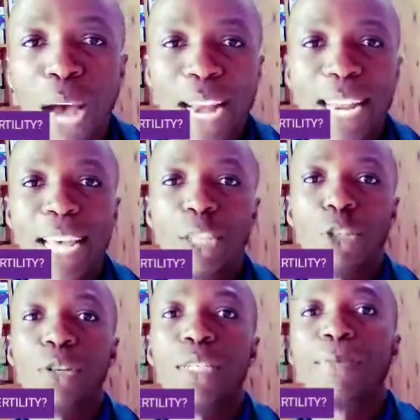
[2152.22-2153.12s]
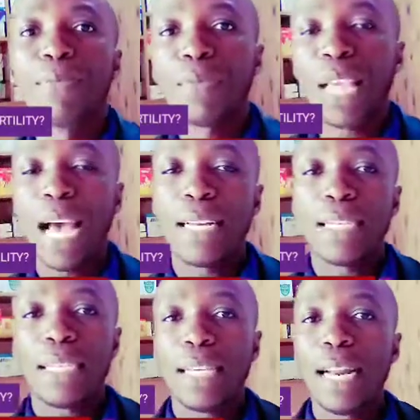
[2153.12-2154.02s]
to adhesions. And
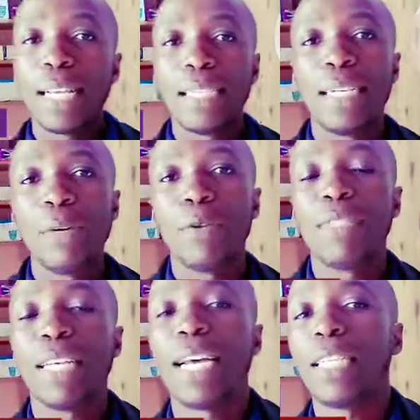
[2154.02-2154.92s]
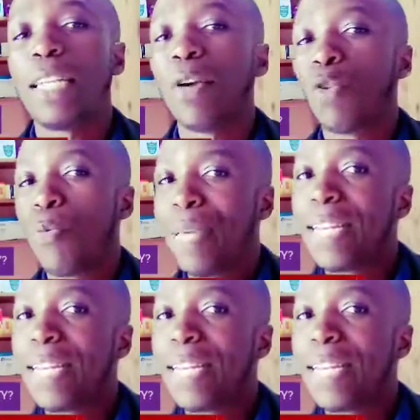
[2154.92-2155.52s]
lastly, we've said that there could be